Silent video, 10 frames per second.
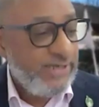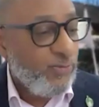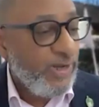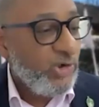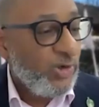we
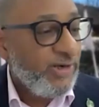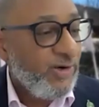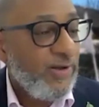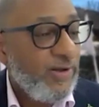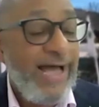are looking
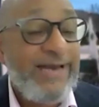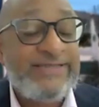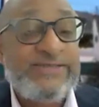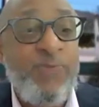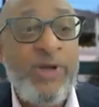on at
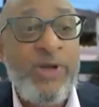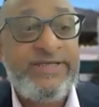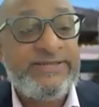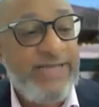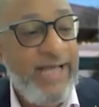this point
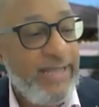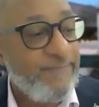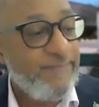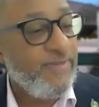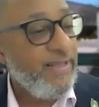in
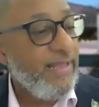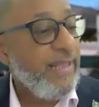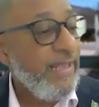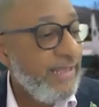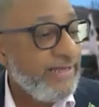time
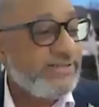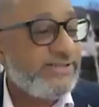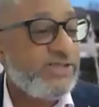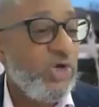is